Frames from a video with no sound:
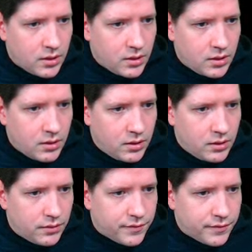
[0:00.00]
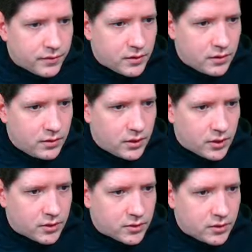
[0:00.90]
If
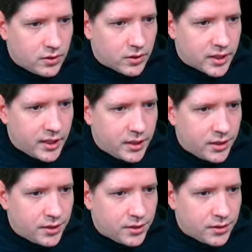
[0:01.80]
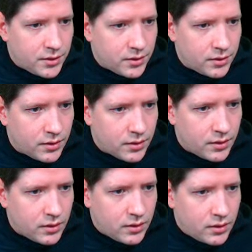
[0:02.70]
not okay,
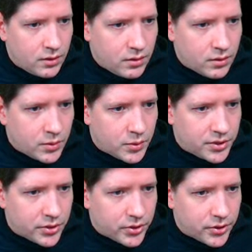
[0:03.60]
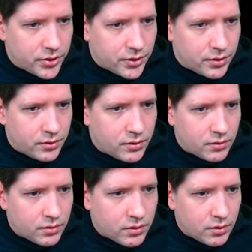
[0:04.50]
return
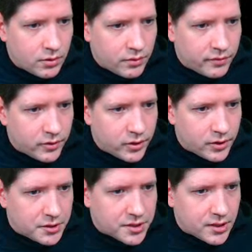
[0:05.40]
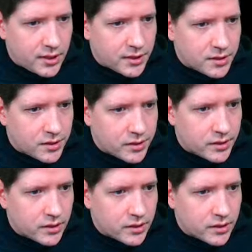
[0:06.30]
false s.